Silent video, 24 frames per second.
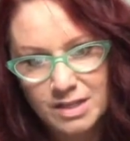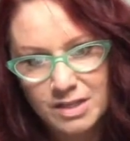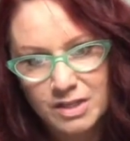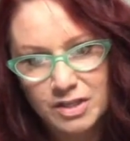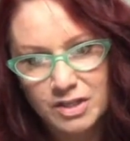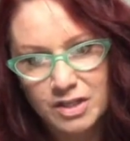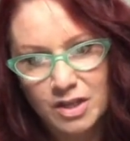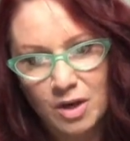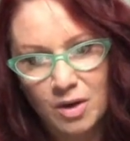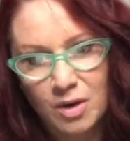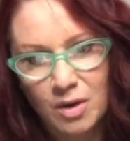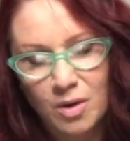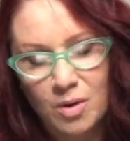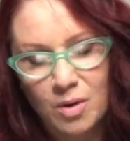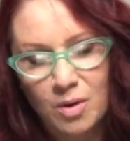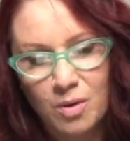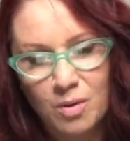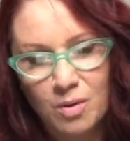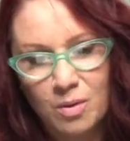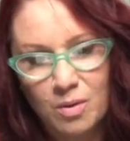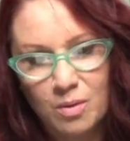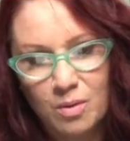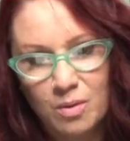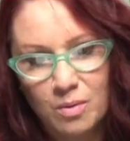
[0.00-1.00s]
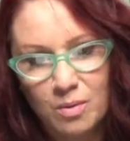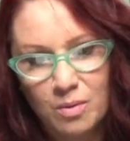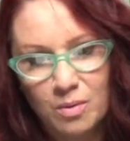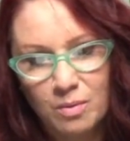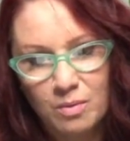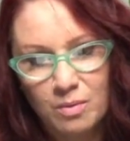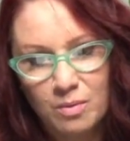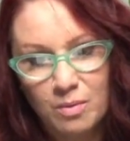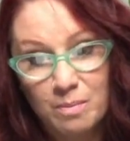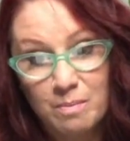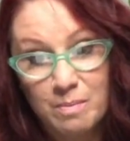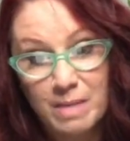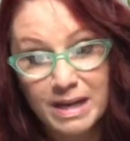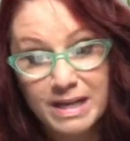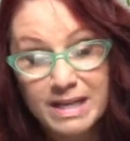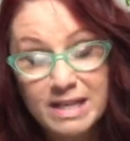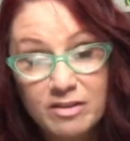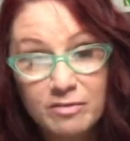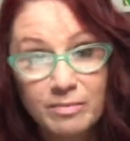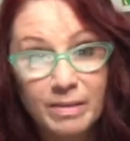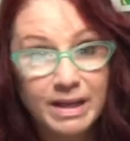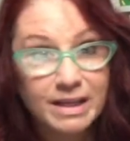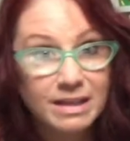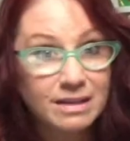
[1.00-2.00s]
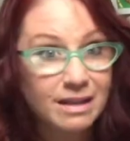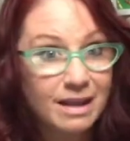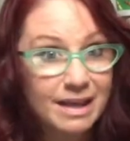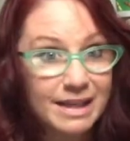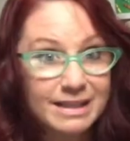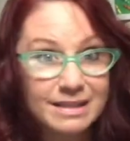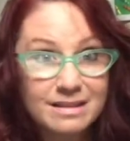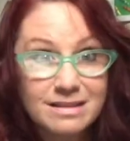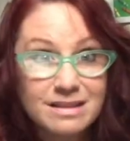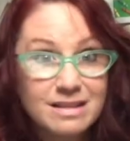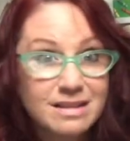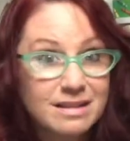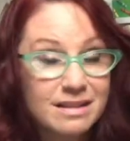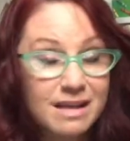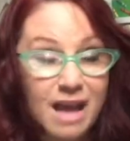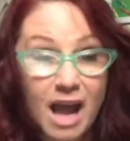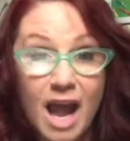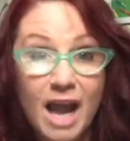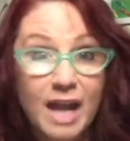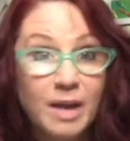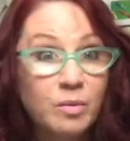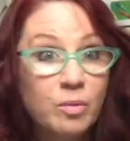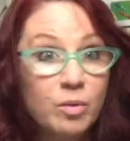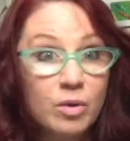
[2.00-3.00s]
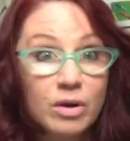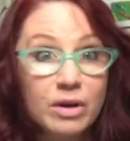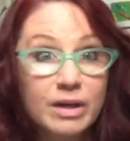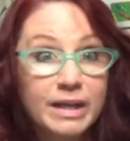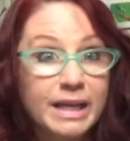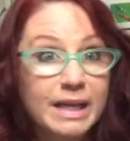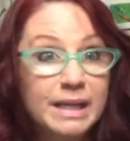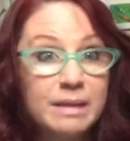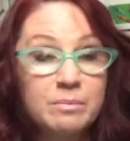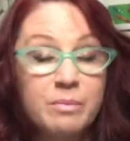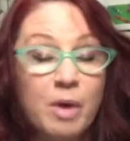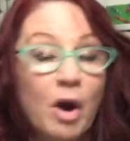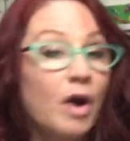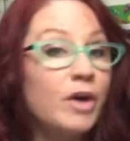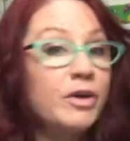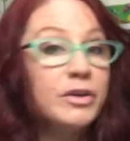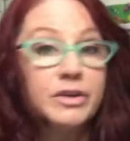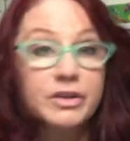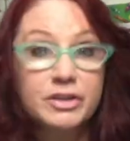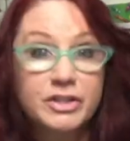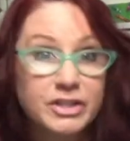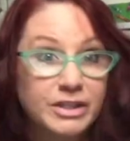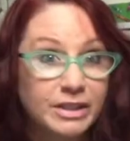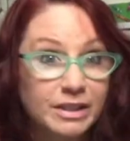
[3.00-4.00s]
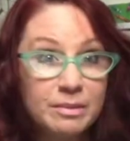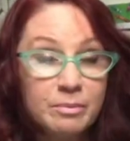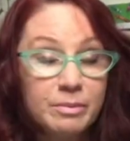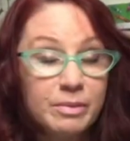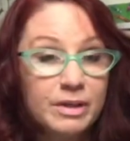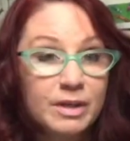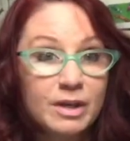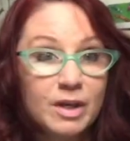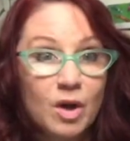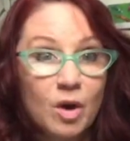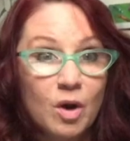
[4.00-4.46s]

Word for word: So many of my clients, I work in partnership